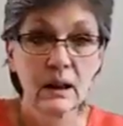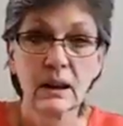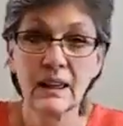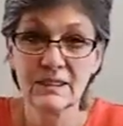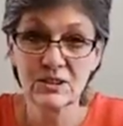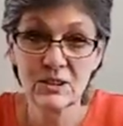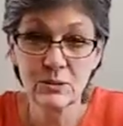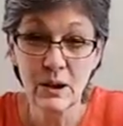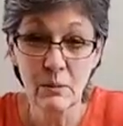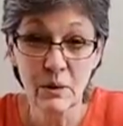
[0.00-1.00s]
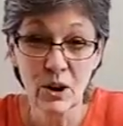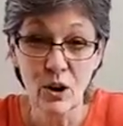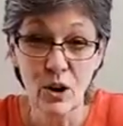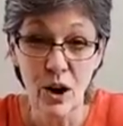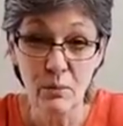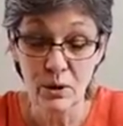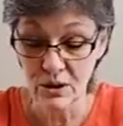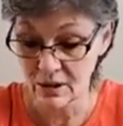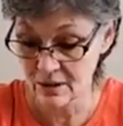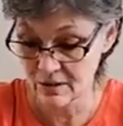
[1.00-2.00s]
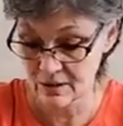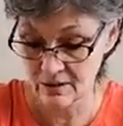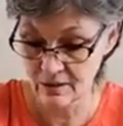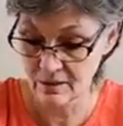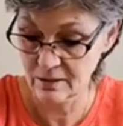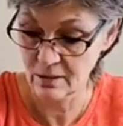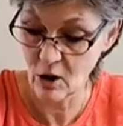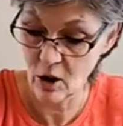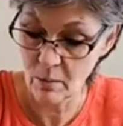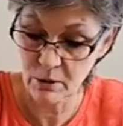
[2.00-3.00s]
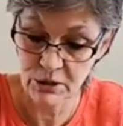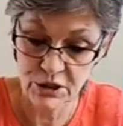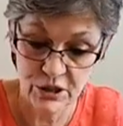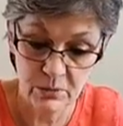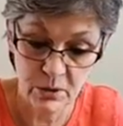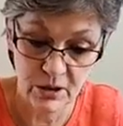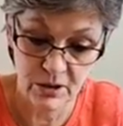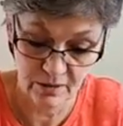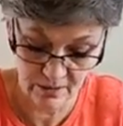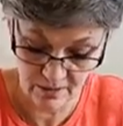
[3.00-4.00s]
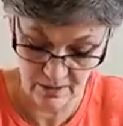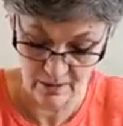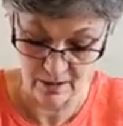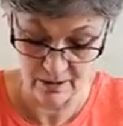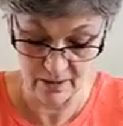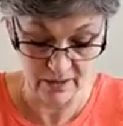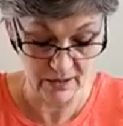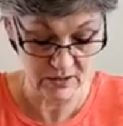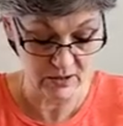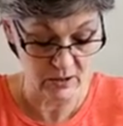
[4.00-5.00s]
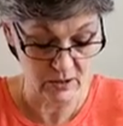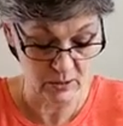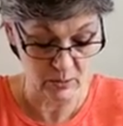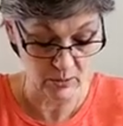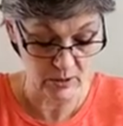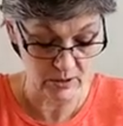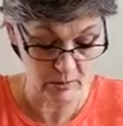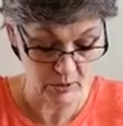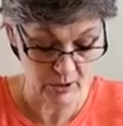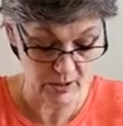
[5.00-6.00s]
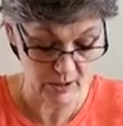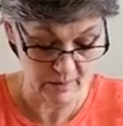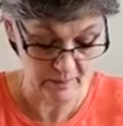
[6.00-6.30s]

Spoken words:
him in copper. Copper shimmer. I think that's going to look really pretty.